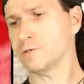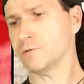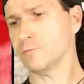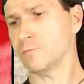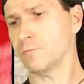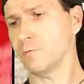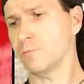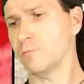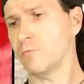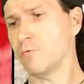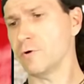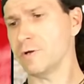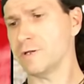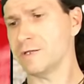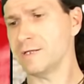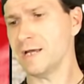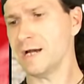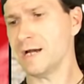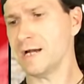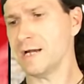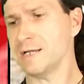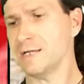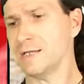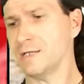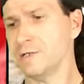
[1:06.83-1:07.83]
of one point
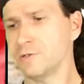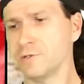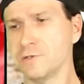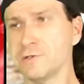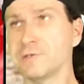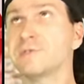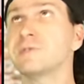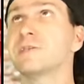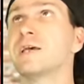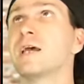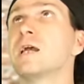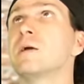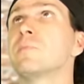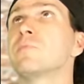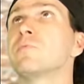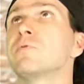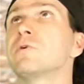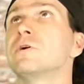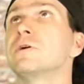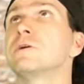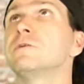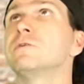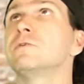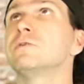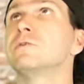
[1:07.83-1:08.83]
nine inches
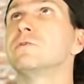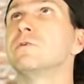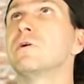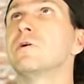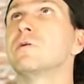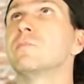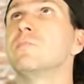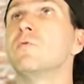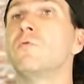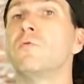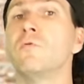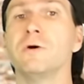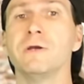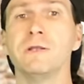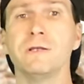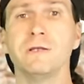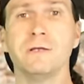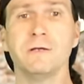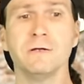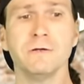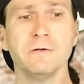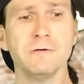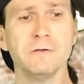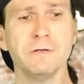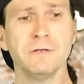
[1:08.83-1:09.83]
tapering to our point
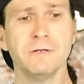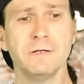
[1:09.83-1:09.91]
here.